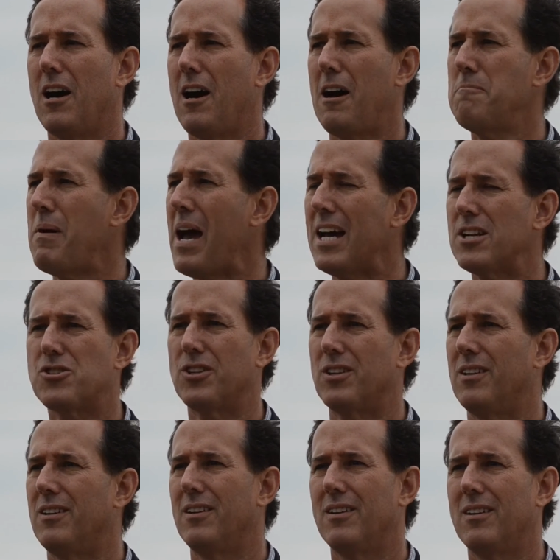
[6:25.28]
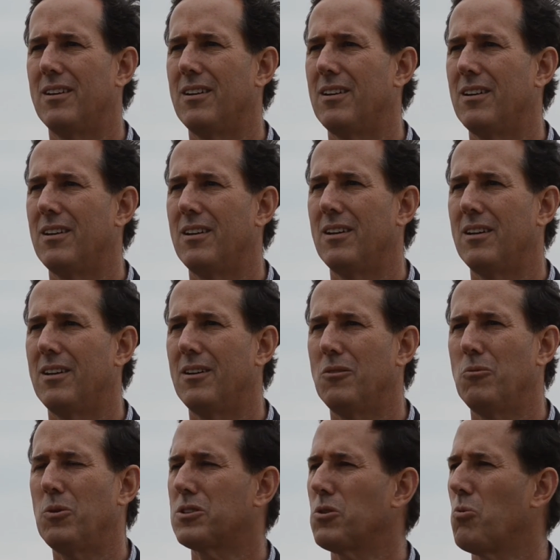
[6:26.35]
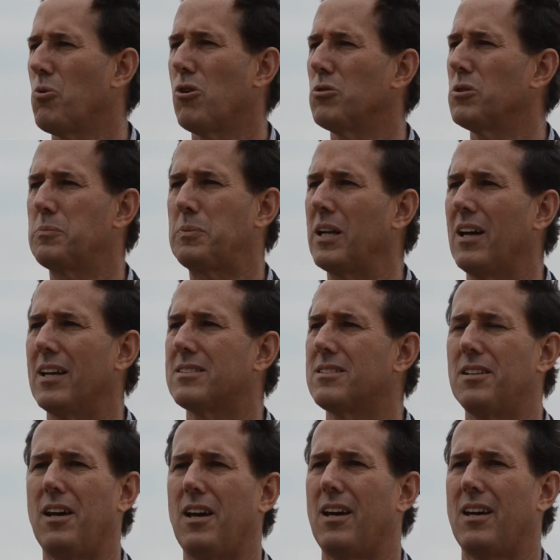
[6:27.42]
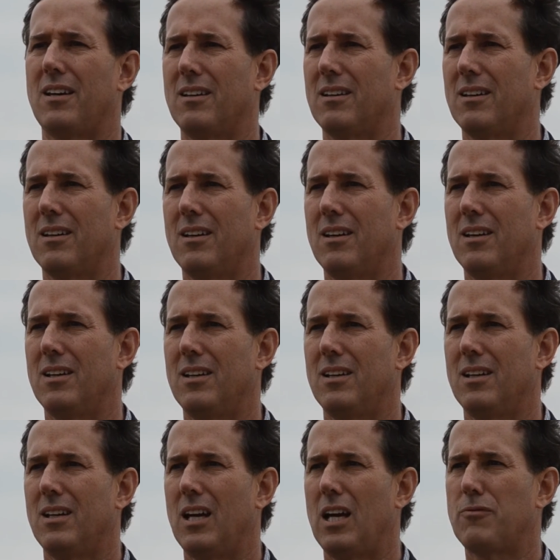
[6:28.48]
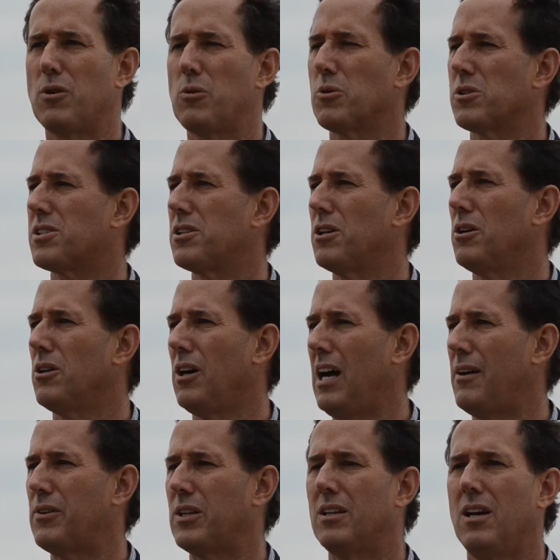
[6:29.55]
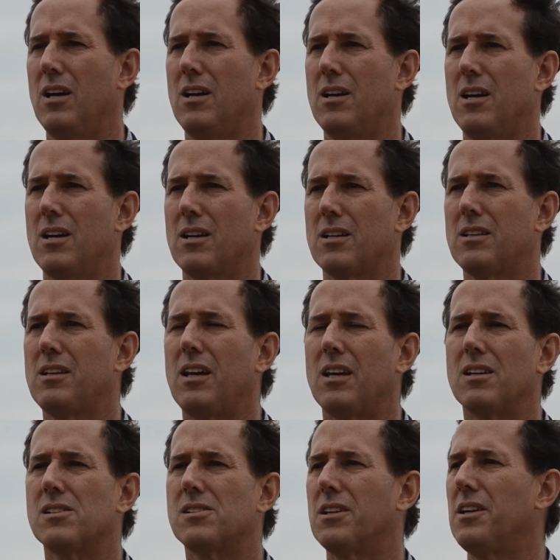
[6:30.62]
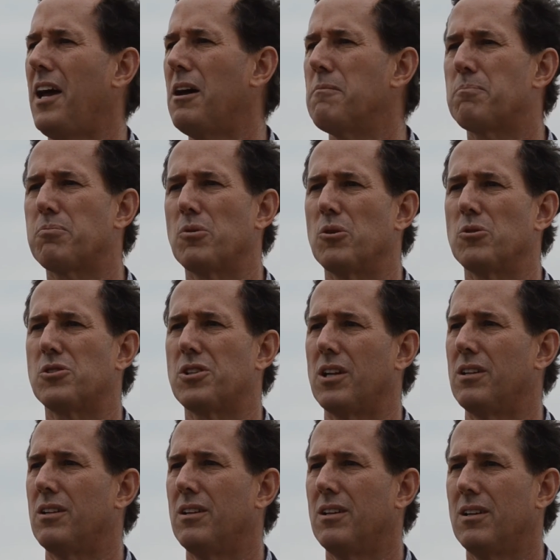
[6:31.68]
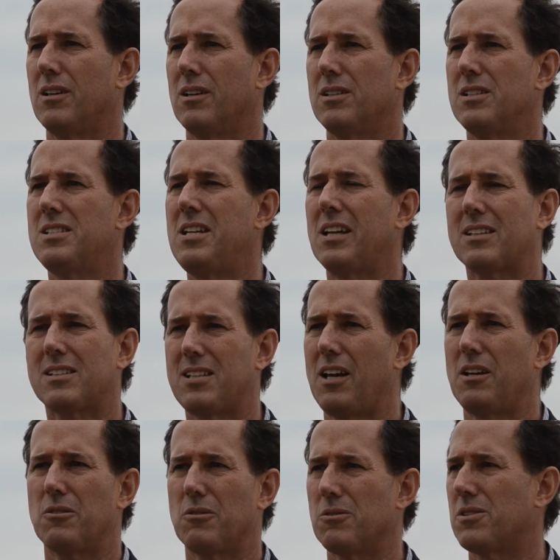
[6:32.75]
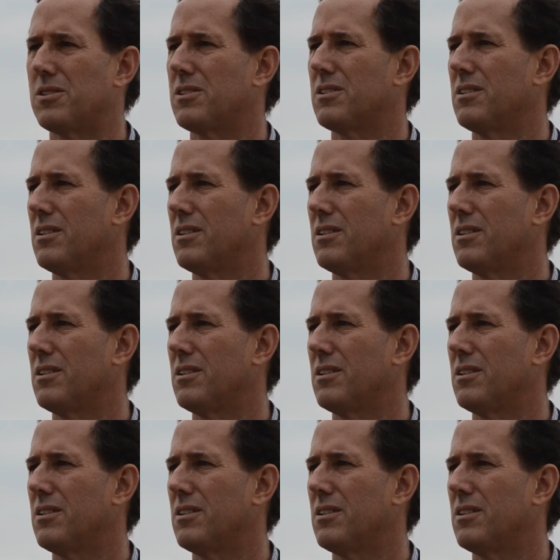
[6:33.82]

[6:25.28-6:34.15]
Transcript: Imagine what the world would be like today if we were still having kings and emperors and dictators